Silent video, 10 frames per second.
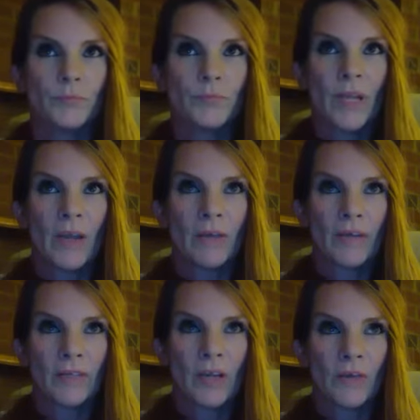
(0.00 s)
They would
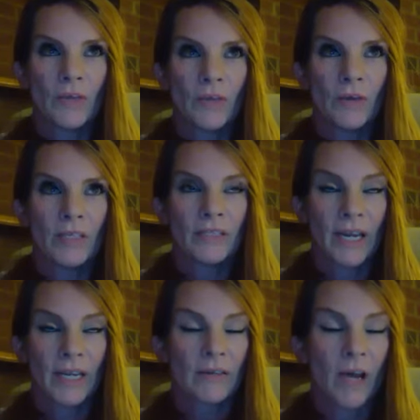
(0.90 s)
have to go through a
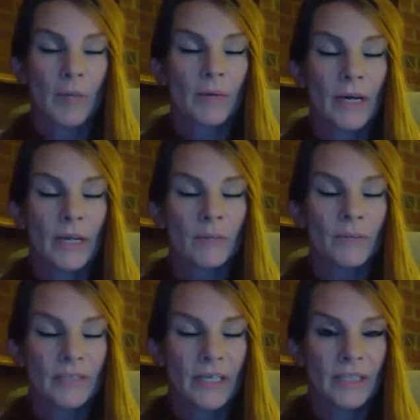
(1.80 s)
standard operating
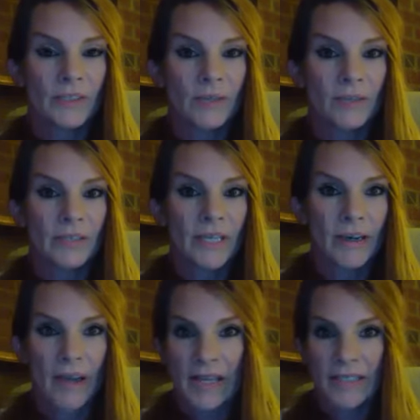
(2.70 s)
procedure, which
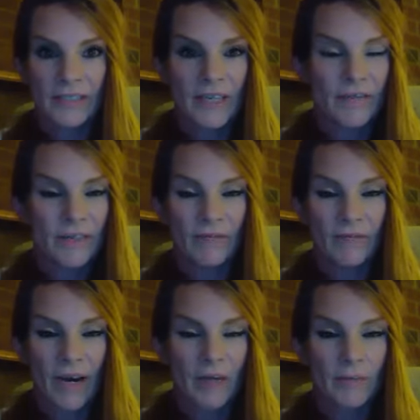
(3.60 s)
has different
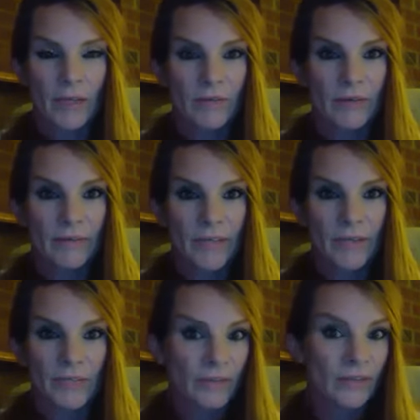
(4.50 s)
environmental
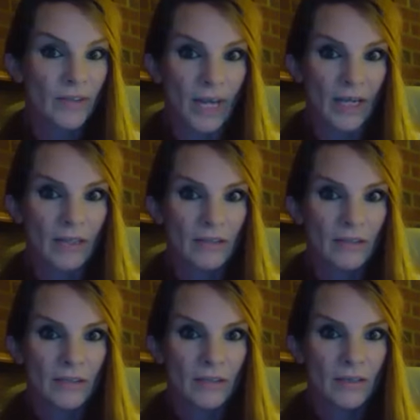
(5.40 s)
reviews under that.
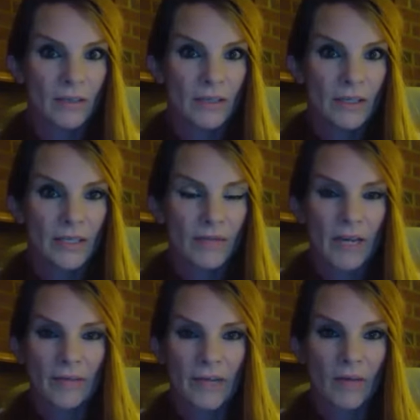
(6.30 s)
They would
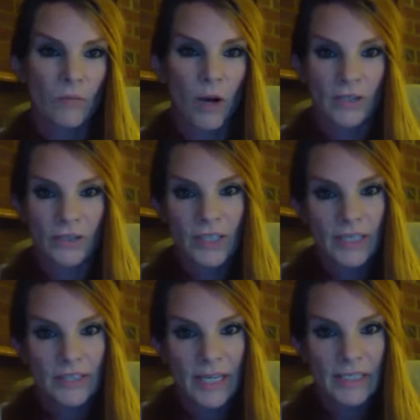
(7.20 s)
have to have
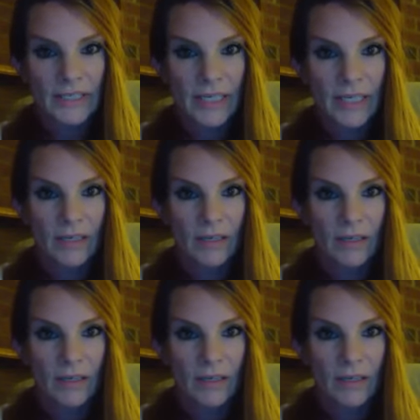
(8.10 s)
watershed testing,